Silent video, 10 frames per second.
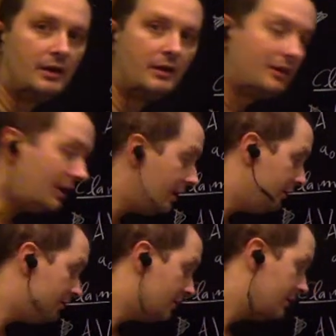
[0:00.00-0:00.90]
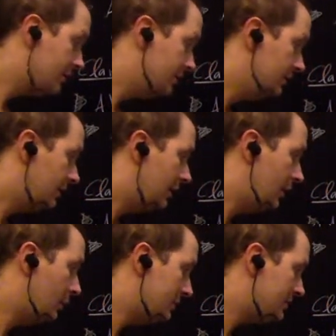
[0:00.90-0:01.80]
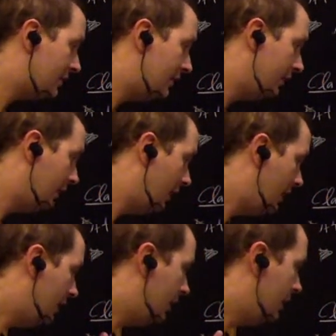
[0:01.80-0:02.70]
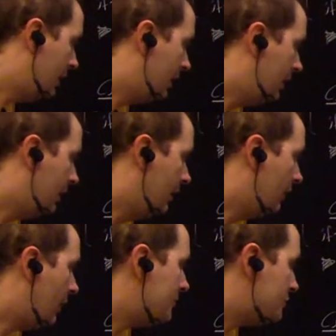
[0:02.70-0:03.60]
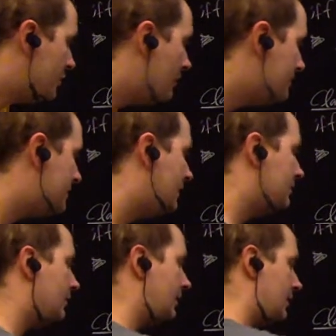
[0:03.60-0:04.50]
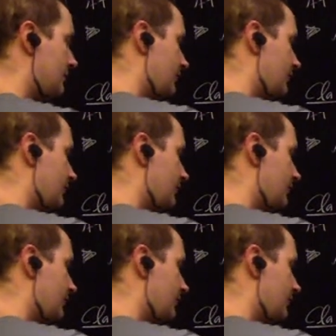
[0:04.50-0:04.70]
in the end, I hope it's clear. What we show is that, okay,